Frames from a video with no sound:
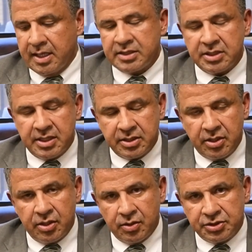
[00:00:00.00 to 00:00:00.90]
it's another
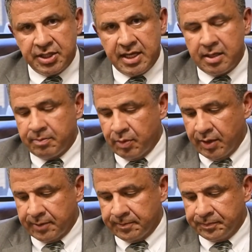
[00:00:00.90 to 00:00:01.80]
negotiating
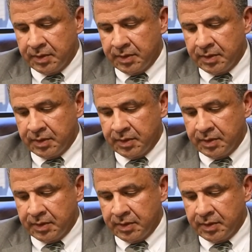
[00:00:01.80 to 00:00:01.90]
point.